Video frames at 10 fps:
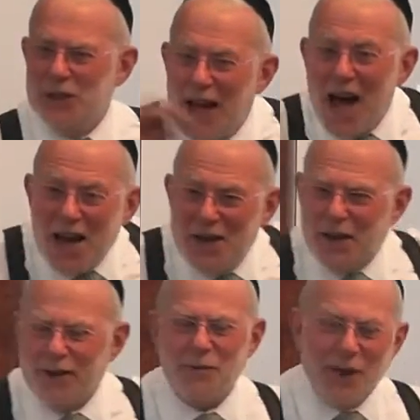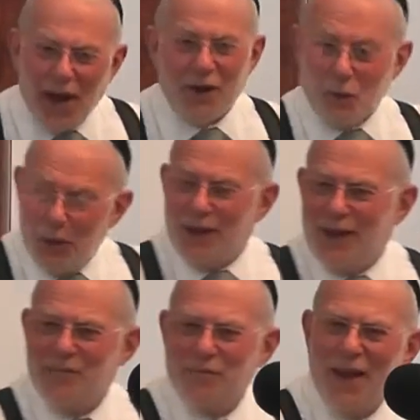None. None.
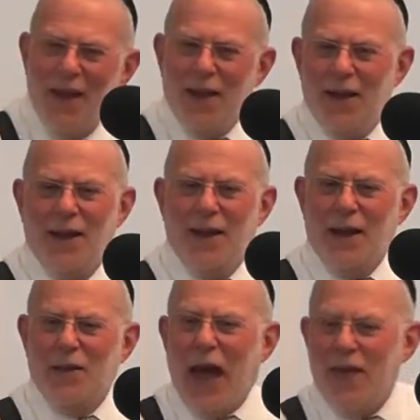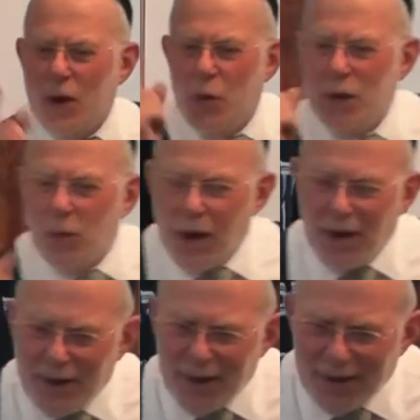Really? That we.
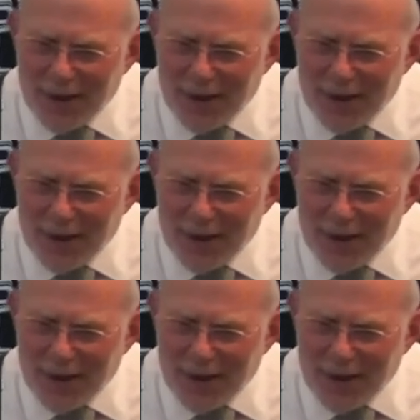Huh?